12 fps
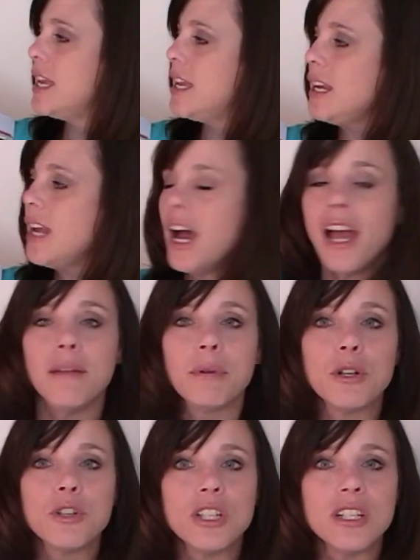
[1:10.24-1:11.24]
Then I
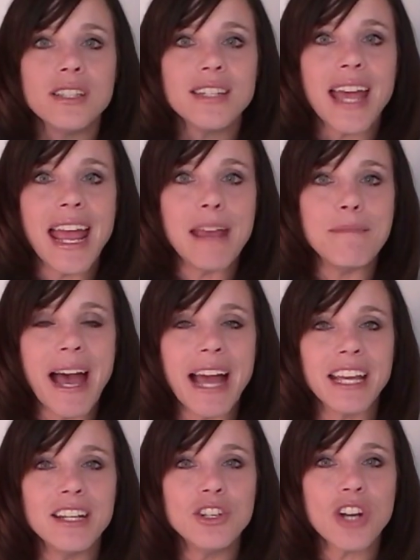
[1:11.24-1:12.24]
purchased a
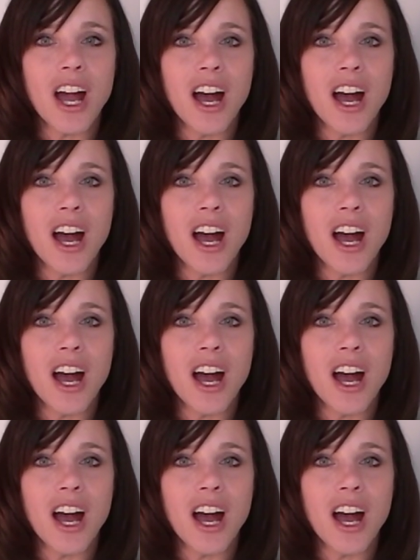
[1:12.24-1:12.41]
package